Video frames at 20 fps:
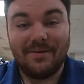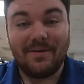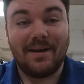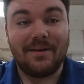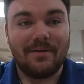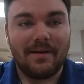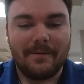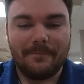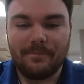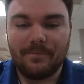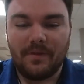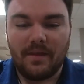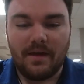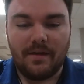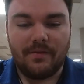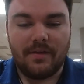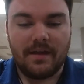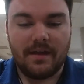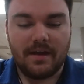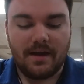Anyway,
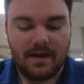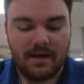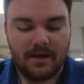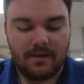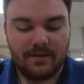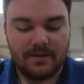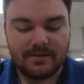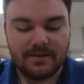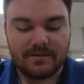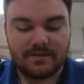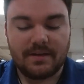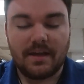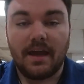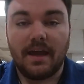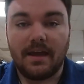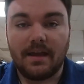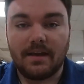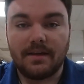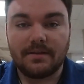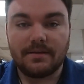this is
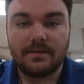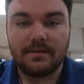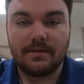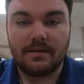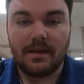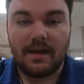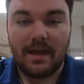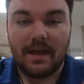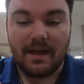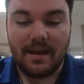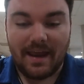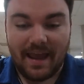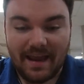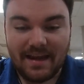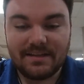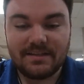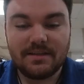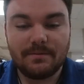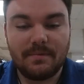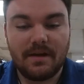an
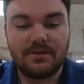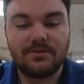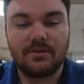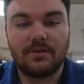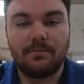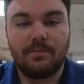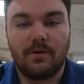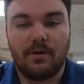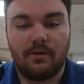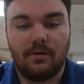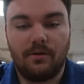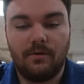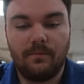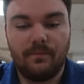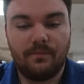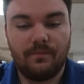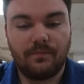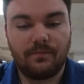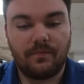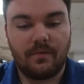asymmetric pearl.
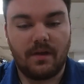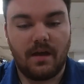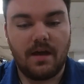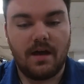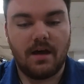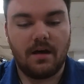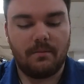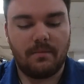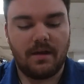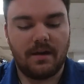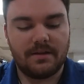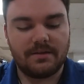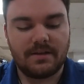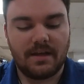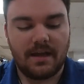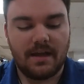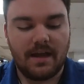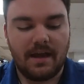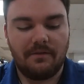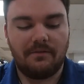It is
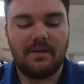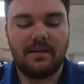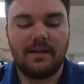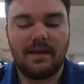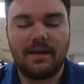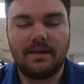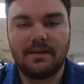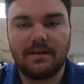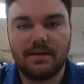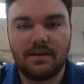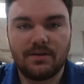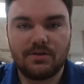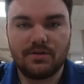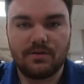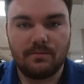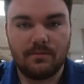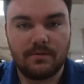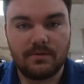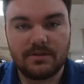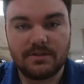a heavy lane
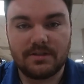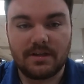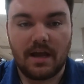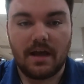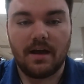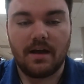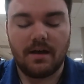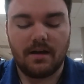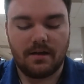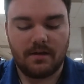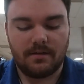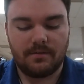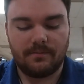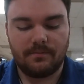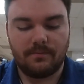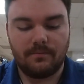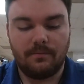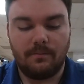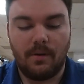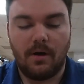condition
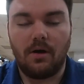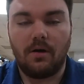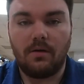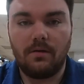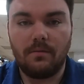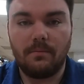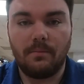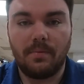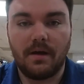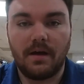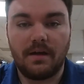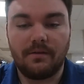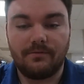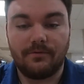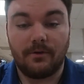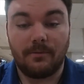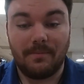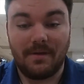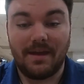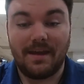ball, but
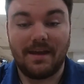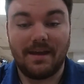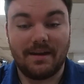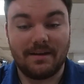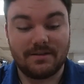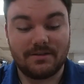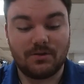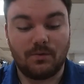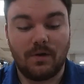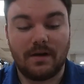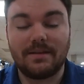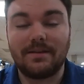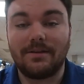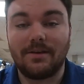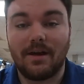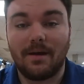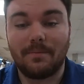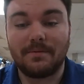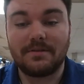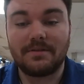for me it is quite
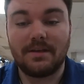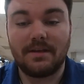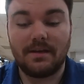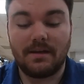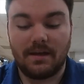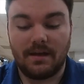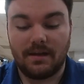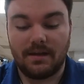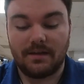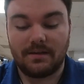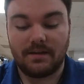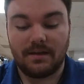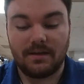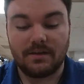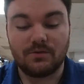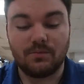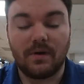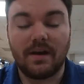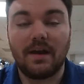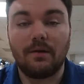the opposite. It
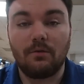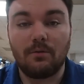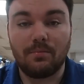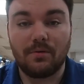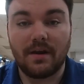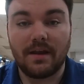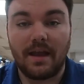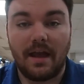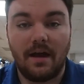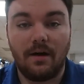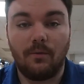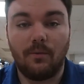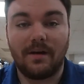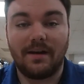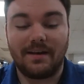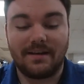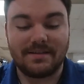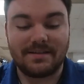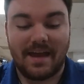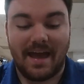is what I will bring out
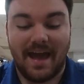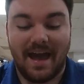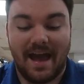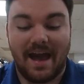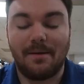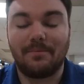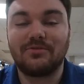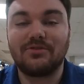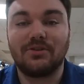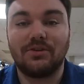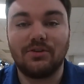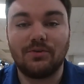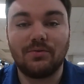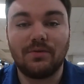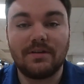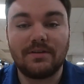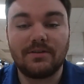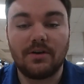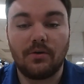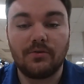when it's
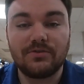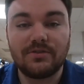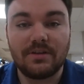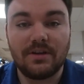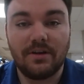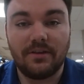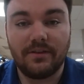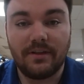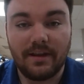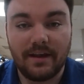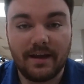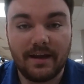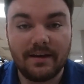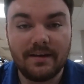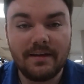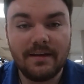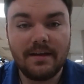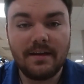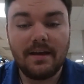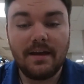absolutely toasty on the lane.
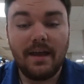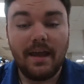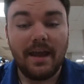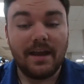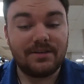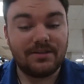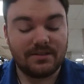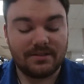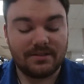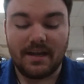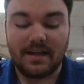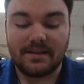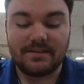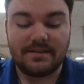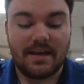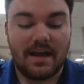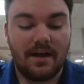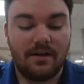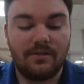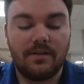It gets
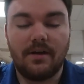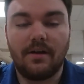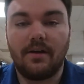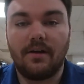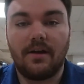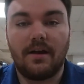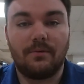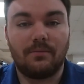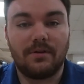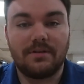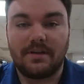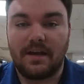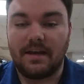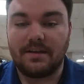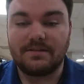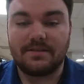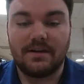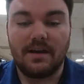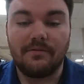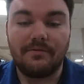down there, it
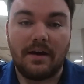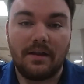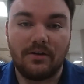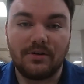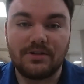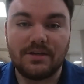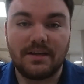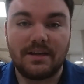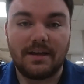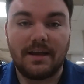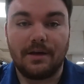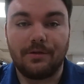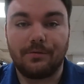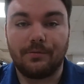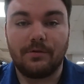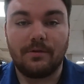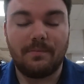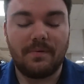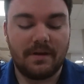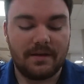retains enough energy to get
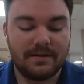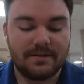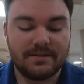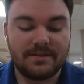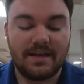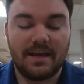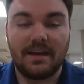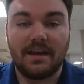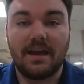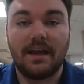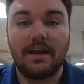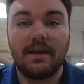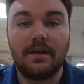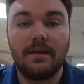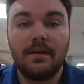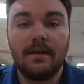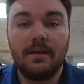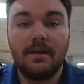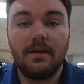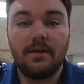through the pins in
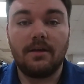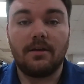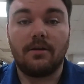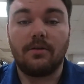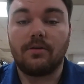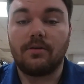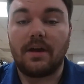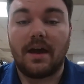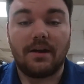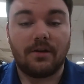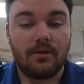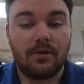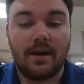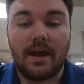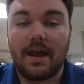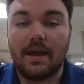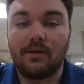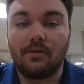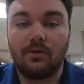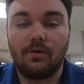at a good
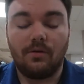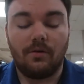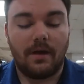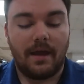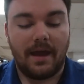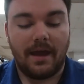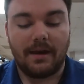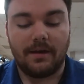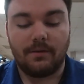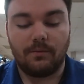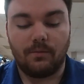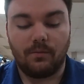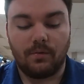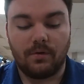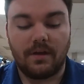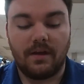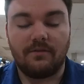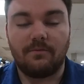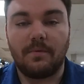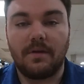angle, and
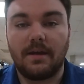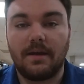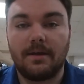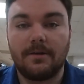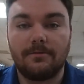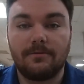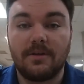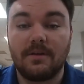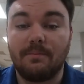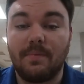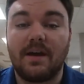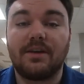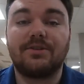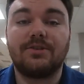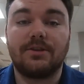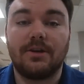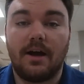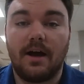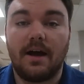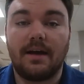will give me the best
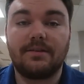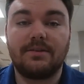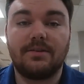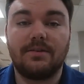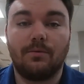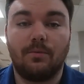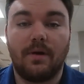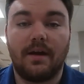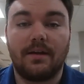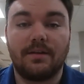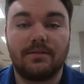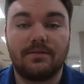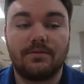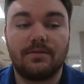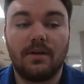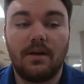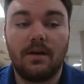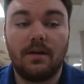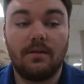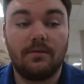shot when
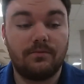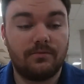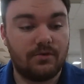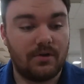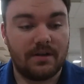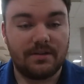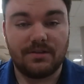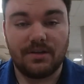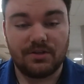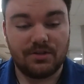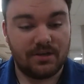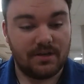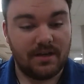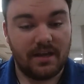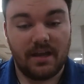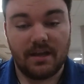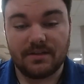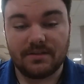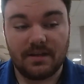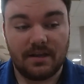transition
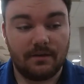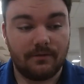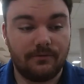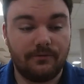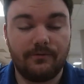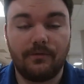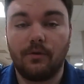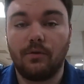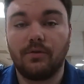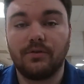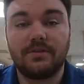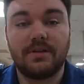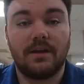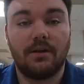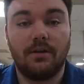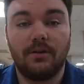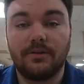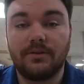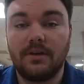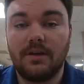is full
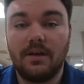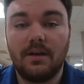tilt.